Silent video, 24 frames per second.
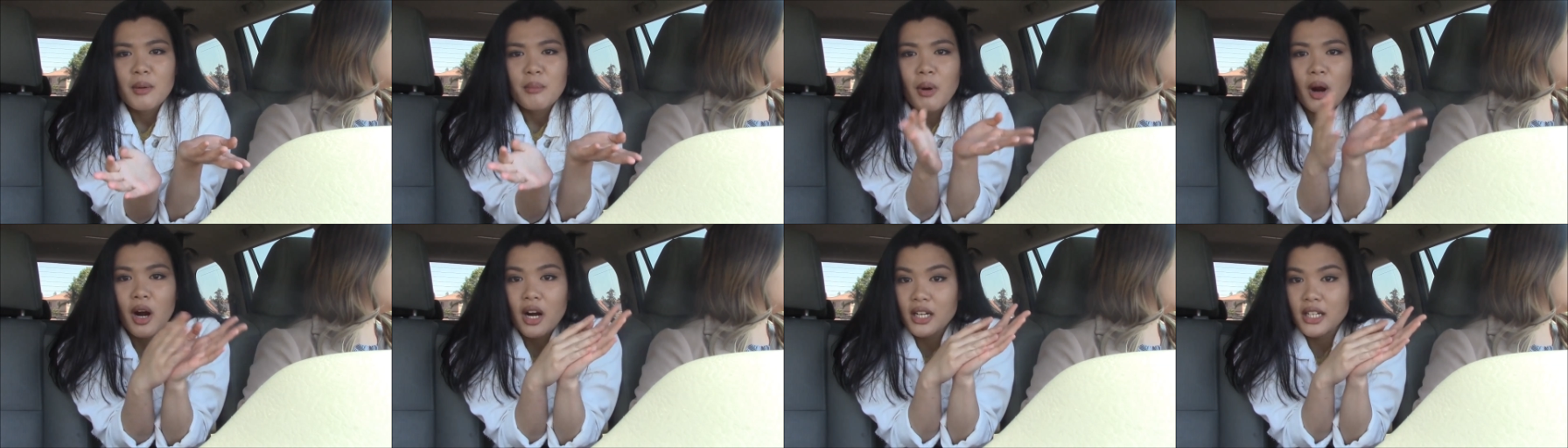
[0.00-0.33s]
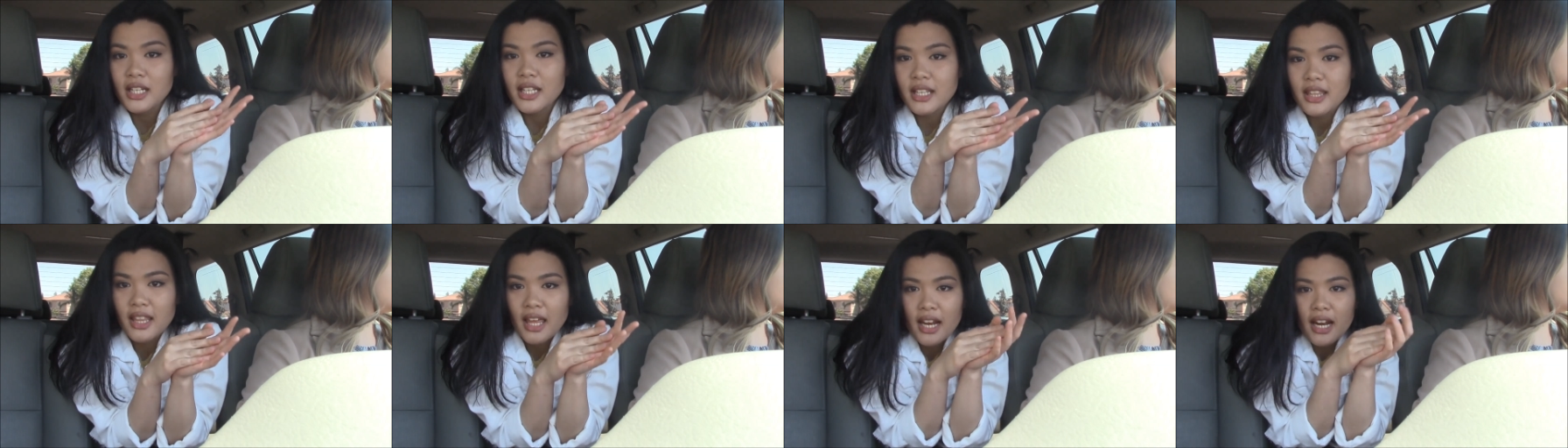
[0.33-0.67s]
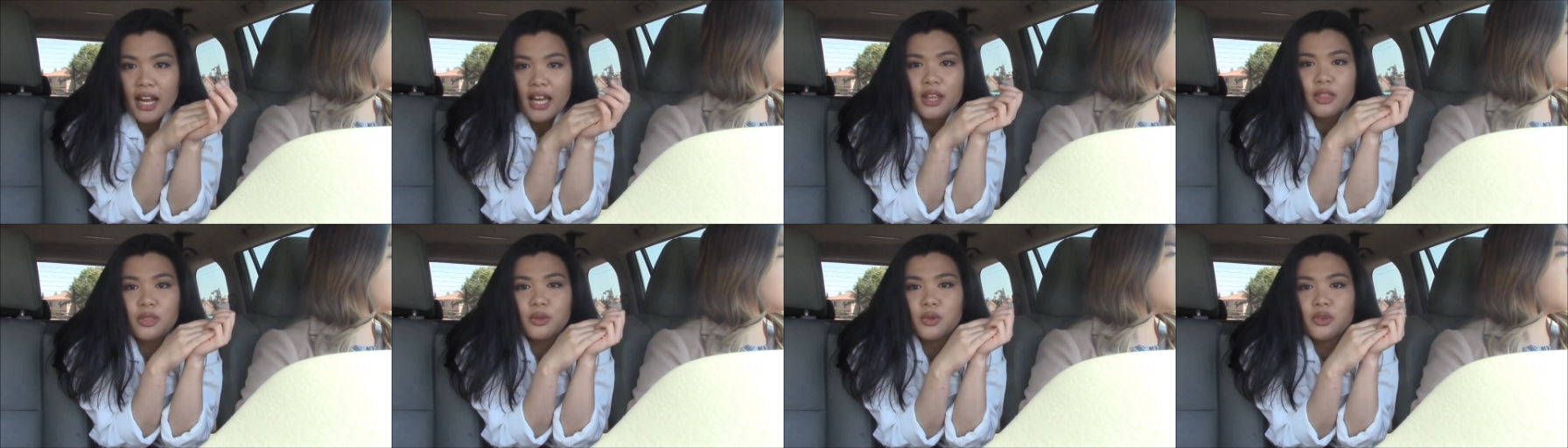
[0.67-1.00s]
party
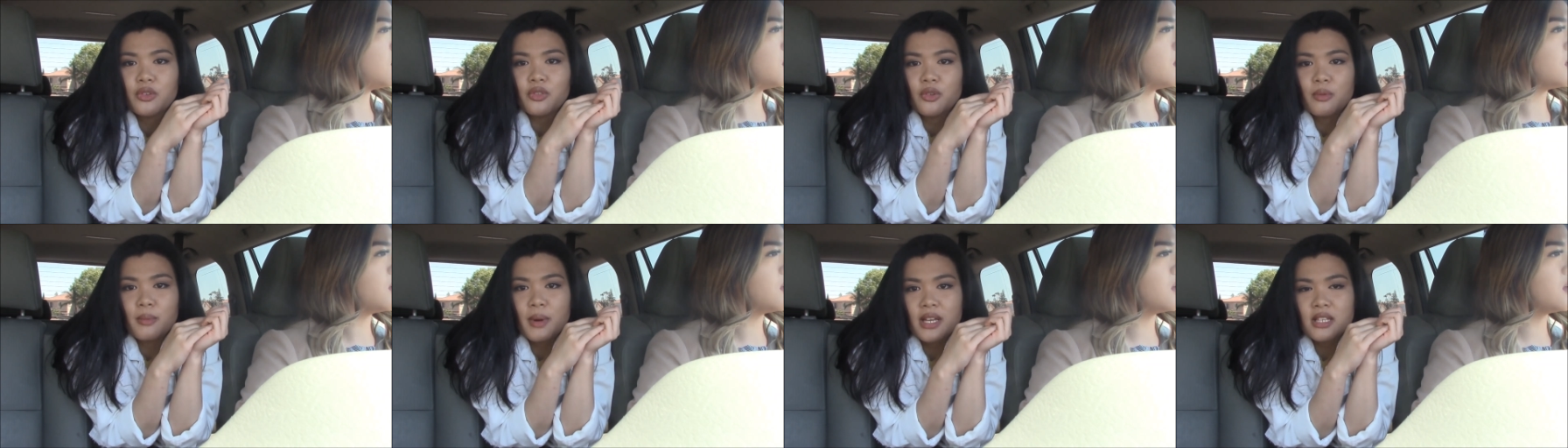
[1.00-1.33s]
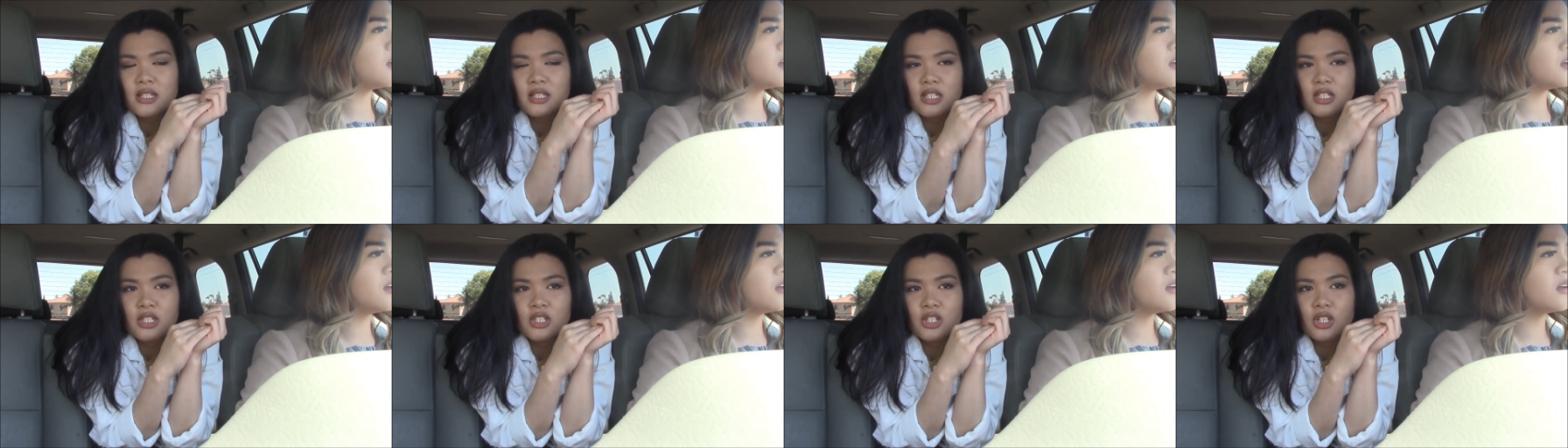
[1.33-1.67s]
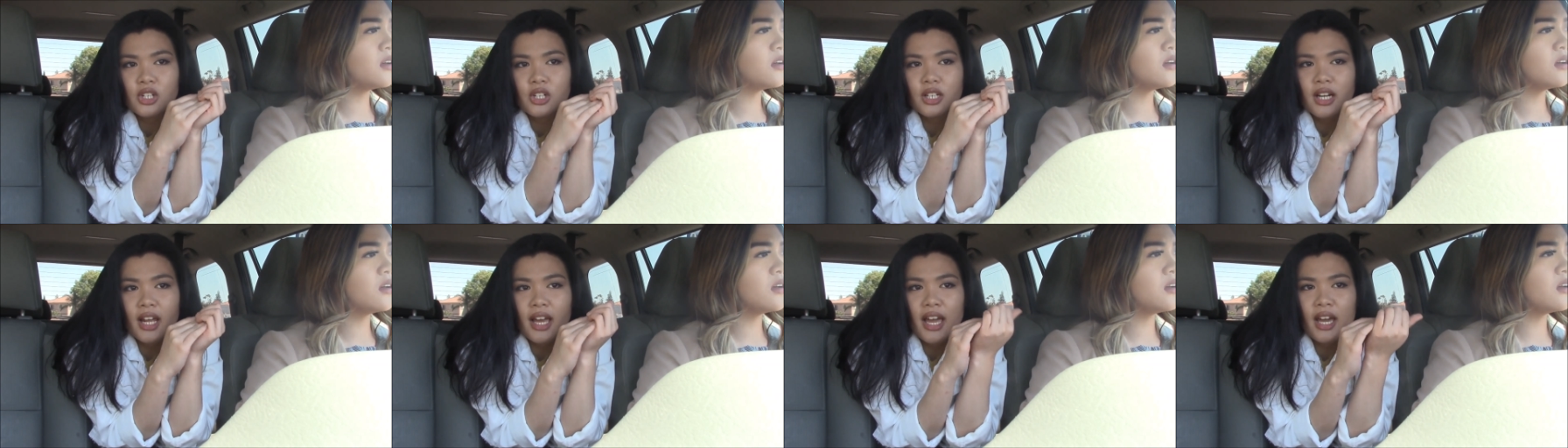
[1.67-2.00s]
that I threw for my
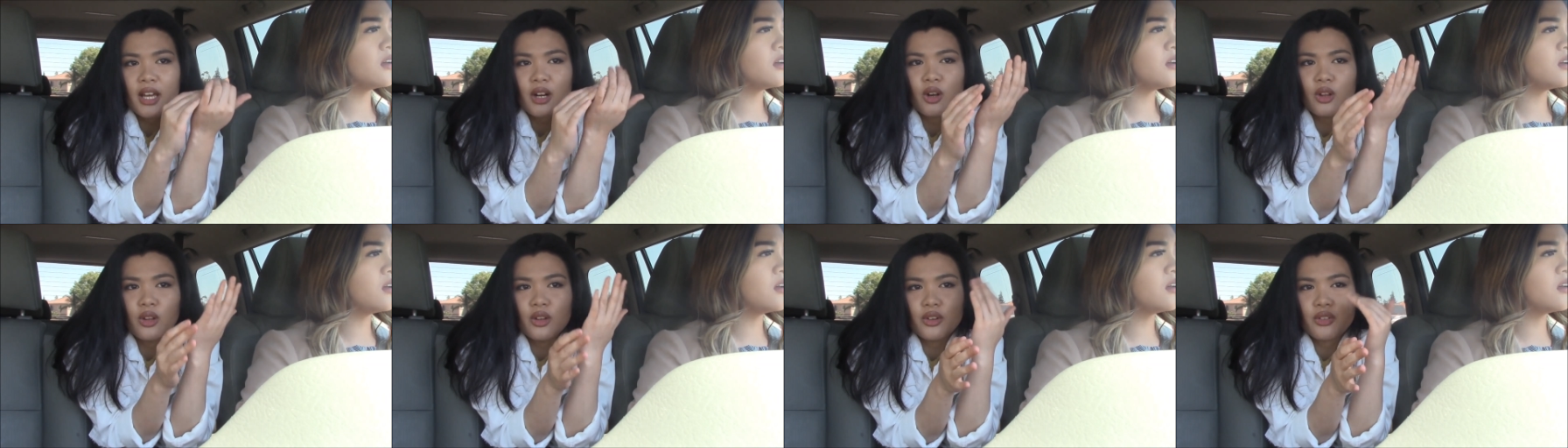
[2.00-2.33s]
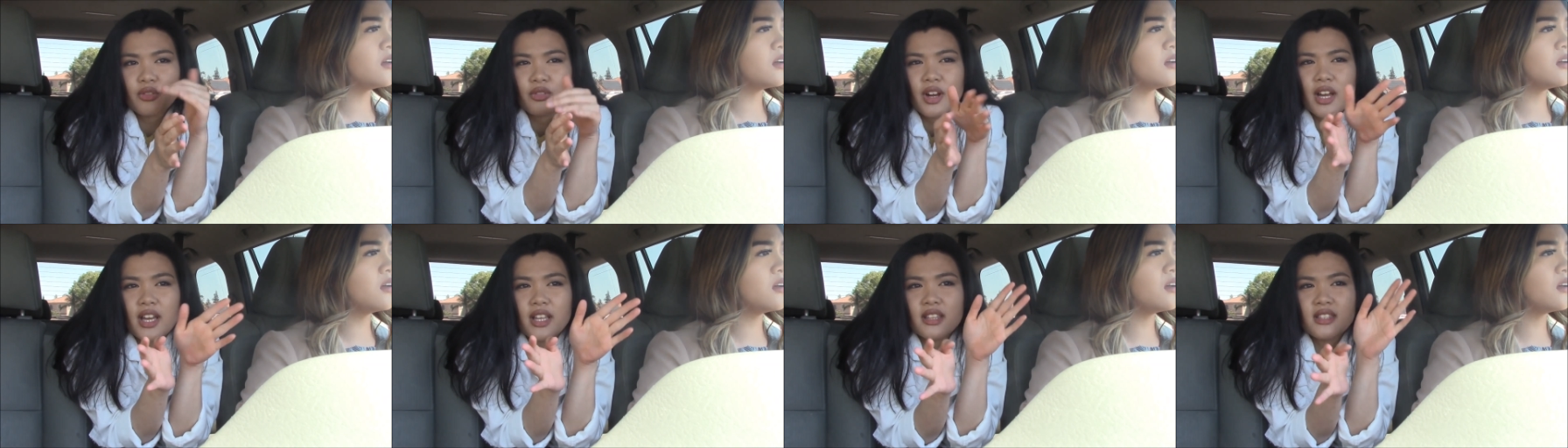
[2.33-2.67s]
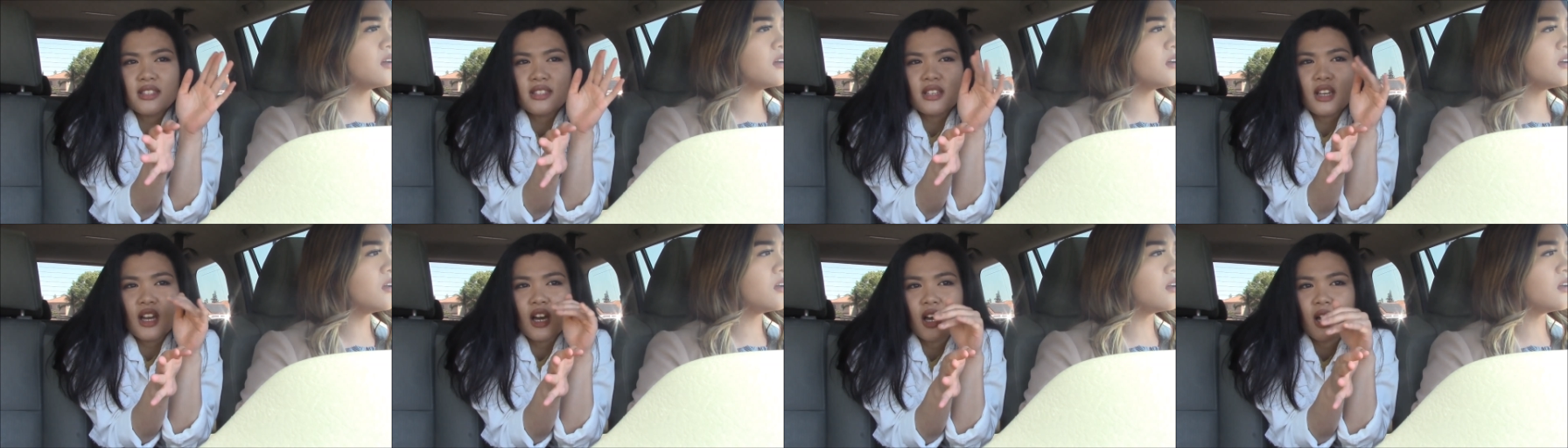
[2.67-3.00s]
sister, and I had all her
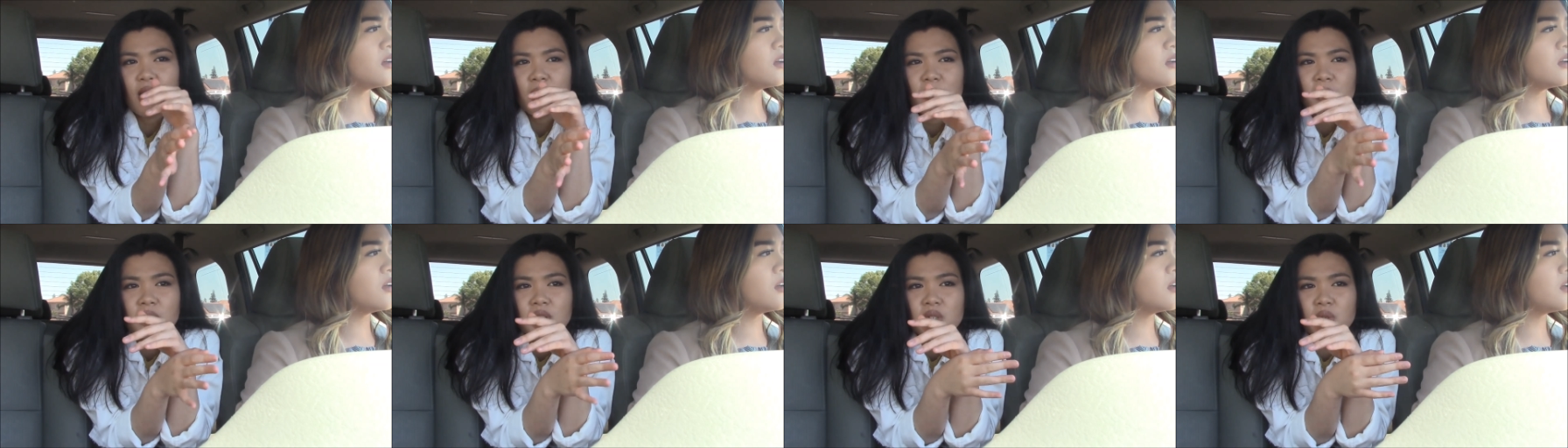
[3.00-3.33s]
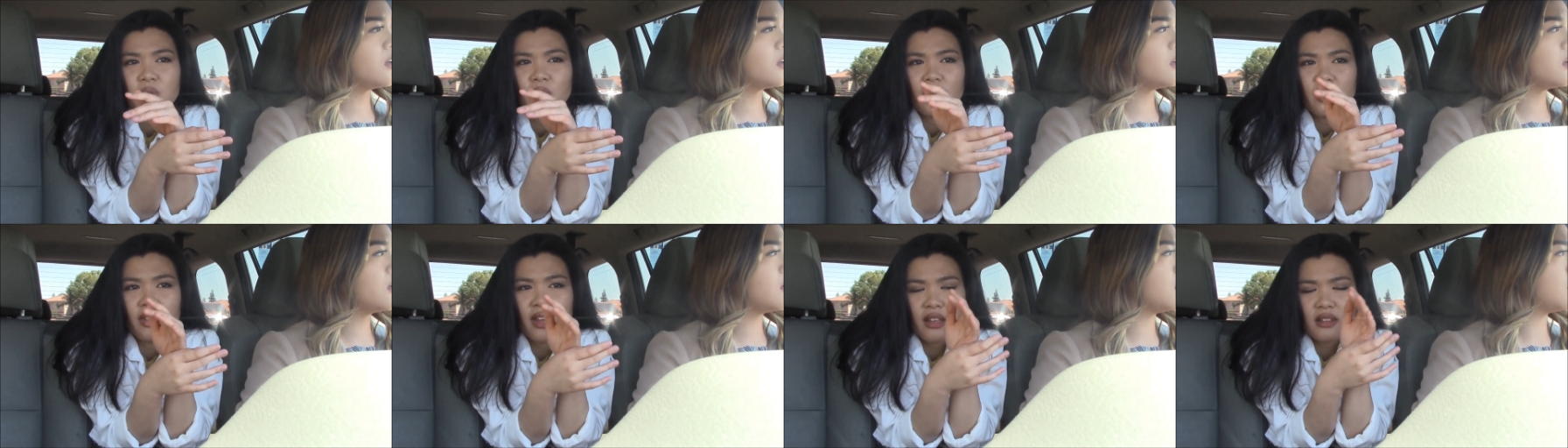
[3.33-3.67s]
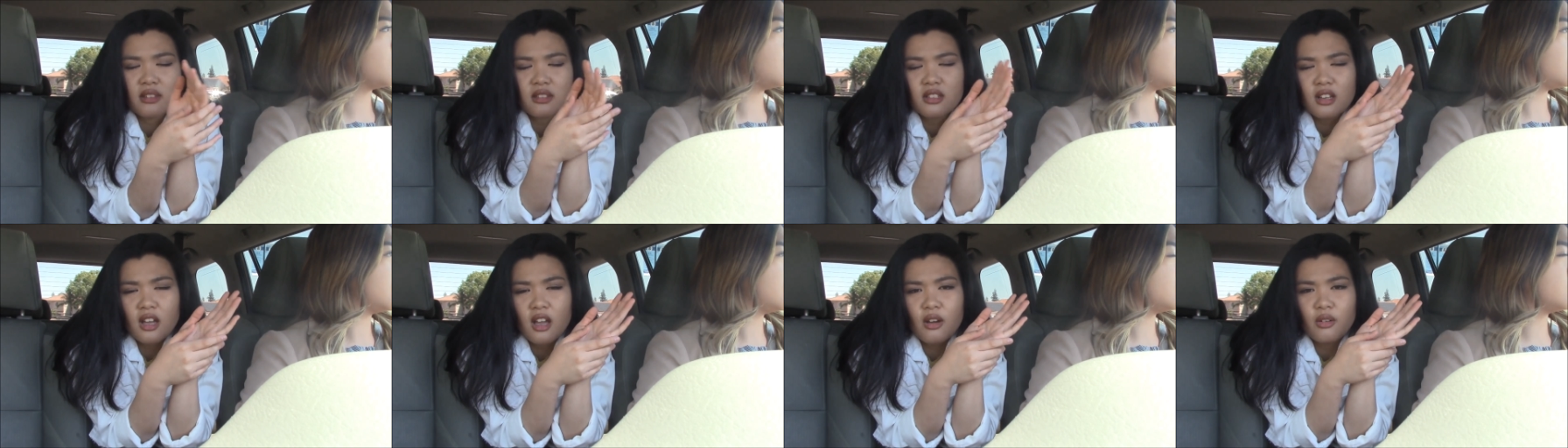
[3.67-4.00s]
friends come and do all
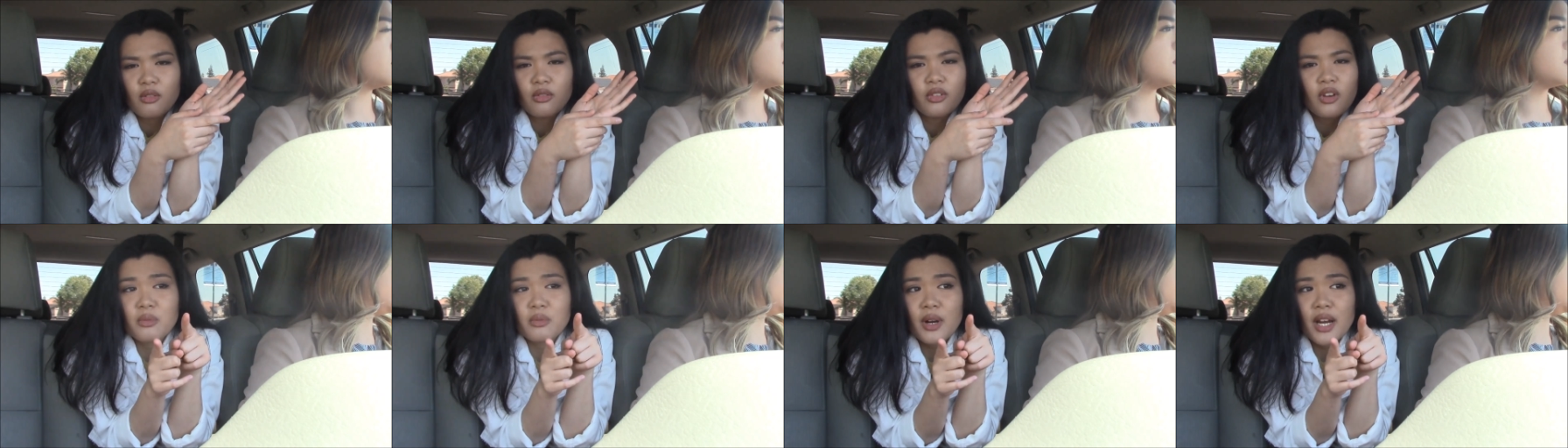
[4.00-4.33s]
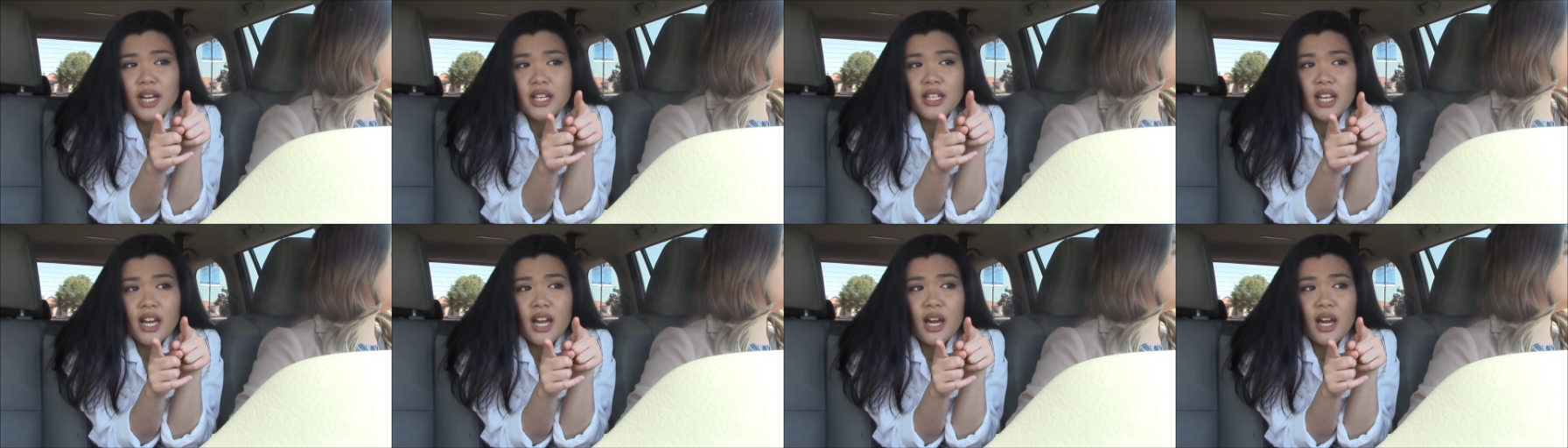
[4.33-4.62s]
that stuff. Right